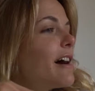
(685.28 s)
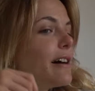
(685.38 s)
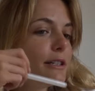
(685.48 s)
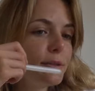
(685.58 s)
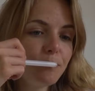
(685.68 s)

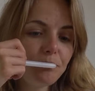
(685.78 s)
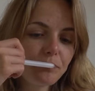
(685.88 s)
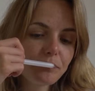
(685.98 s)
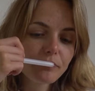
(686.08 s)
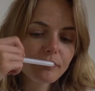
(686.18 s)

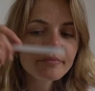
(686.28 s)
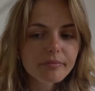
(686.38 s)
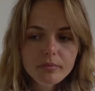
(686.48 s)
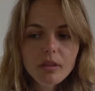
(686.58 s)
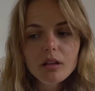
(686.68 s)

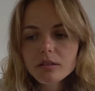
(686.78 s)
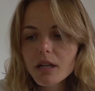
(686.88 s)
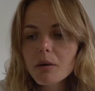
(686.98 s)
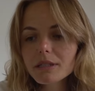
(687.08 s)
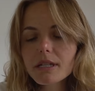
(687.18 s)
So
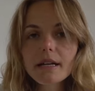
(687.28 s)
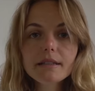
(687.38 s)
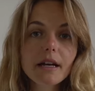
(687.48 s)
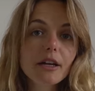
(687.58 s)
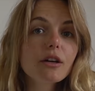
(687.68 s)
that was nice.
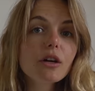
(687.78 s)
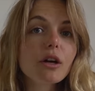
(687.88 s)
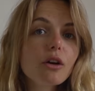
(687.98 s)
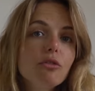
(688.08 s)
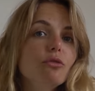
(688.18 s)
I
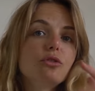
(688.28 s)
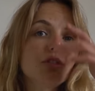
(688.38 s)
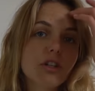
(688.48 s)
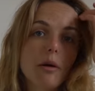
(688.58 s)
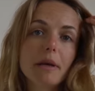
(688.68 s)
couldn't go
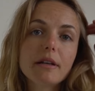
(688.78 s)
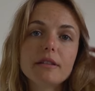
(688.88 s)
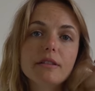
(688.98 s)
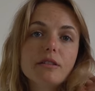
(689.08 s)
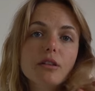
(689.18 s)
grocery shopping because
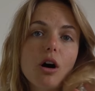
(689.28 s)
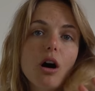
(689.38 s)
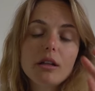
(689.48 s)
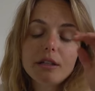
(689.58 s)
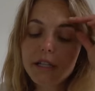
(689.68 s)
it's
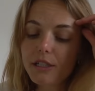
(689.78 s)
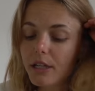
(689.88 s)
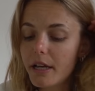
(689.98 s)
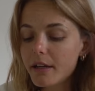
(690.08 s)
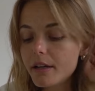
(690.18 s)
holiday
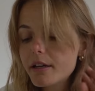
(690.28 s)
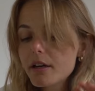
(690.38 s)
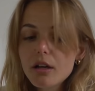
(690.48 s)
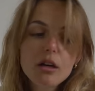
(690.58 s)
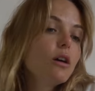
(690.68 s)
today and it
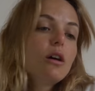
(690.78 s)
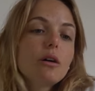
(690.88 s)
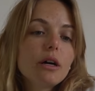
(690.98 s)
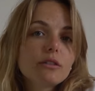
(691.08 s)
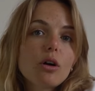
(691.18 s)

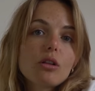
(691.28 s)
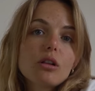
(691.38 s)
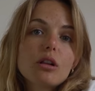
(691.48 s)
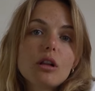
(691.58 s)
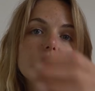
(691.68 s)
is all
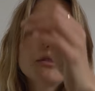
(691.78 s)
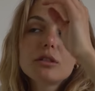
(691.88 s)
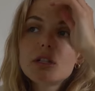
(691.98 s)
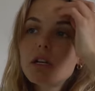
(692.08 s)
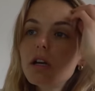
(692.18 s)

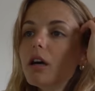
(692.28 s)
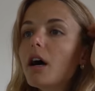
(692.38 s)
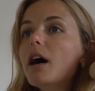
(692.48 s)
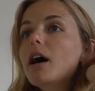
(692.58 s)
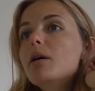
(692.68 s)
closed.
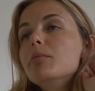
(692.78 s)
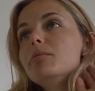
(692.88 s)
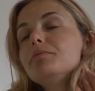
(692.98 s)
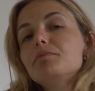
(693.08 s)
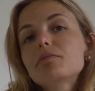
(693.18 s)

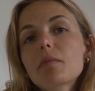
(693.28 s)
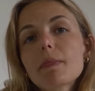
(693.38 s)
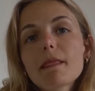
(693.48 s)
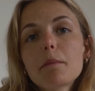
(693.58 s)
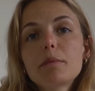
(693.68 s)

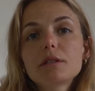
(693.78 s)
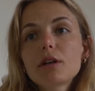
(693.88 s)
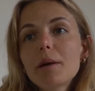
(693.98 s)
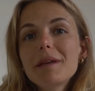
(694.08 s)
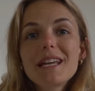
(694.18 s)
But
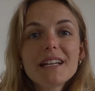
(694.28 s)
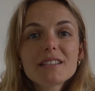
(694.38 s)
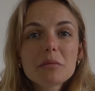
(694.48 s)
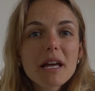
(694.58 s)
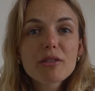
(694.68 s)
so I'm eating
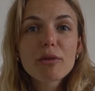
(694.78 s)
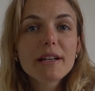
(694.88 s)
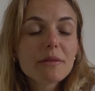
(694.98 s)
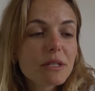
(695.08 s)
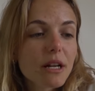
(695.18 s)
some like
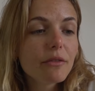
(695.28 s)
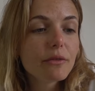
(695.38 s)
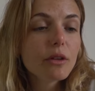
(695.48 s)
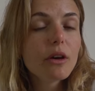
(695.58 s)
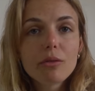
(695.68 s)
random stuff
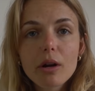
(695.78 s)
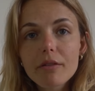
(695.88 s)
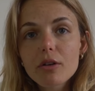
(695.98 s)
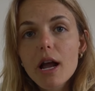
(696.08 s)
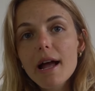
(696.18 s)
of
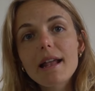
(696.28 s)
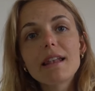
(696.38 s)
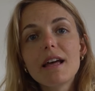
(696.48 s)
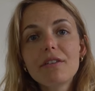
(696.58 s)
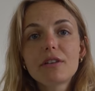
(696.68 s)
whatever I had
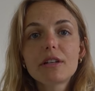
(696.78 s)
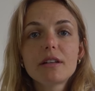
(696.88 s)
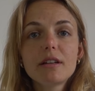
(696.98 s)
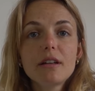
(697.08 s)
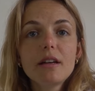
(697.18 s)

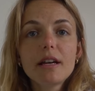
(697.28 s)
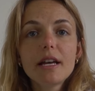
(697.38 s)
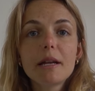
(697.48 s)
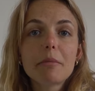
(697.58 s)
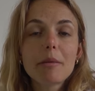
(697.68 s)
left
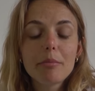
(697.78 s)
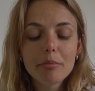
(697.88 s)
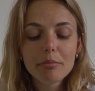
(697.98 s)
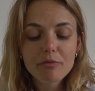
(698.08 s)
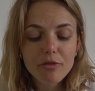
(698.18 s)
in my
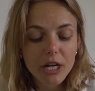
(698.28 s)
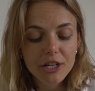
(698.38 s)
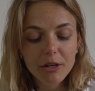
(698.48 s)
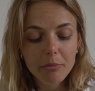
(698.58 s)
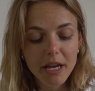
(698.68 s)

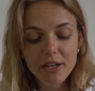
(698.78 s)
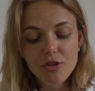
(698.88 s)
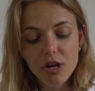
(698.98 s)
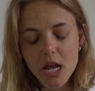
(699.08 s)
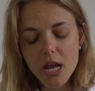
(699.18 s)
fridge and
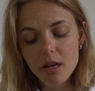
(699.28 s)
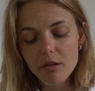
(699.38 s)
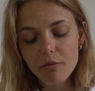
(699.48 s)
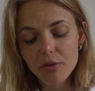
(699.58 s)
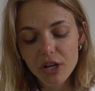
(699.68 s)
pantry
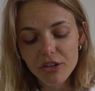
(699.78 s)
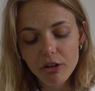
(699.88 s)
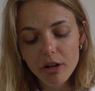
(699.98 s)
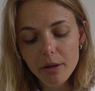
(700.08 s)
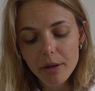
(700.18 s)
and
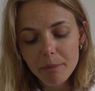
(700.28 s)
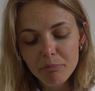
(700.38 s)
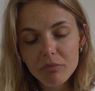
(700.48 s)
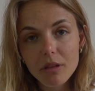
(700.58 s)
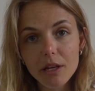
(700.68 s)
freezer.
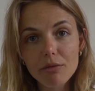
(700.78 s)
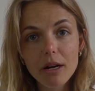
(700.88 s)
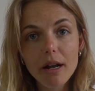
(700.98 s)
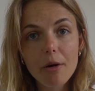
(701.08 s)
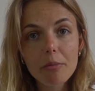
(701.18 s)
Like
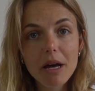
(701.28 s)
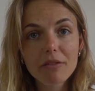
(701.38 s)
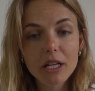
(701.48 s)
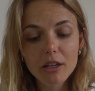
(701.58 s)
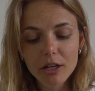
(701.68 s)
right now I'm
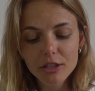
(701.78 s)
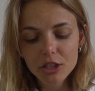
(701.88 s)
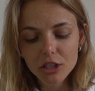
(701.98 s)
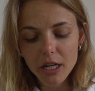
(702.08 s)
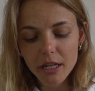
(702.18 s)
having
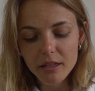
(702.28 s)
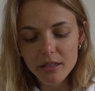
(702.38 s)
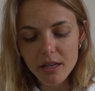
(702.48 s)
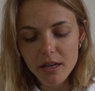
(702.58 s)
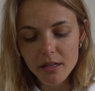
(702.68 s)
lunch, and
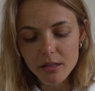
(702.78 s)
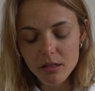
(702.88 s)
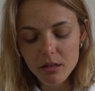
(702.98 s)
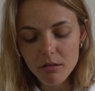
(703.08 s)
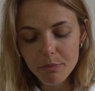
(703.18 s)
this
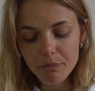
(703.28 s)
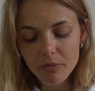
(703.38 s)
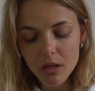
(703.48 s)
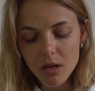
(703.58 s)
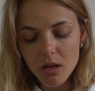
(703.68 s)
is
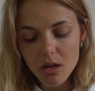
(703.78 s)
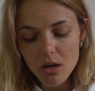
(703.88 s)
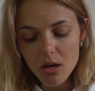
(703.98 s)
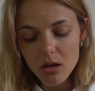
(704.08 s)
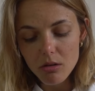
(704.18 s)

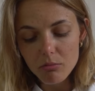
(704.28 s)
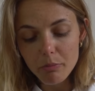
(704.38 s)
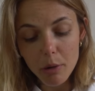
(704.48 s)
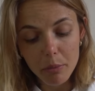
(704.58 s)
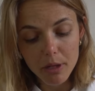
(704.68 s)

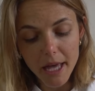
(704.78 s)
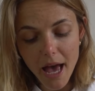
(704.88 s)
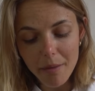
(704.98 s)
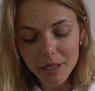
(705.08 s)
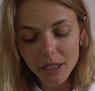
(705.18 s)
purple
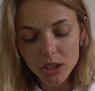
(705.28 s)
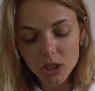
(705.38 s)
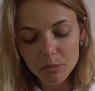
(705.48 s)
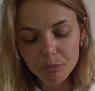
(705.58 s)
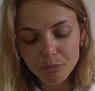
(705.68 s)

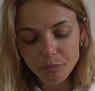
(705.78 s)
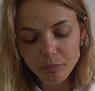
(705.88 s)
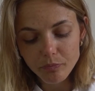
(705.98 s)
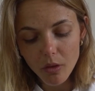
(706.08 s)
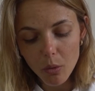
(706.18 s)
cabbage
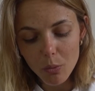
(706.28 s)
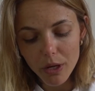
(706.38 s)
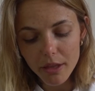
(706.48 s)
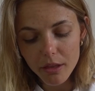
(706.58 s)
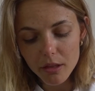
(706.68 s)

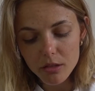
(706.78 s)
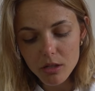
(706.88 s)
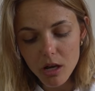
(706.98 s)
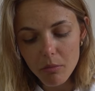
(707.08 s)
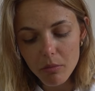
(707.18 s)
with
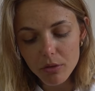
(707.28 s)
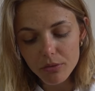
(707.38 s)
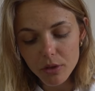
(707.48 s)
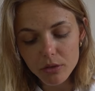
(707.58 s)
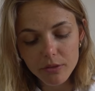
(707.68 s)
some
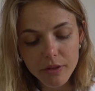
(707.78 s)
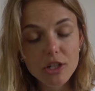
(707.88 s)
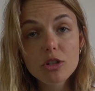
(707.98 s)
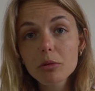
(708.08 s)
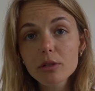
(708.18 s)
frozen
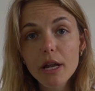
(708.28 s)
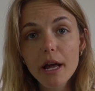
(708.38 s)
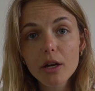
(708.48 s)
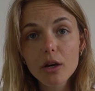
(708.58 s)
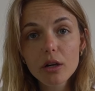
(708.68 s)
vegetables that
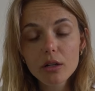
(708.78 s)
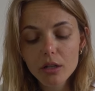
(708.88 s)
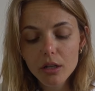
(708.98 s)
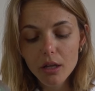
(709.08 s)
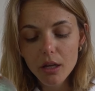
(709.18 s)
I cooked,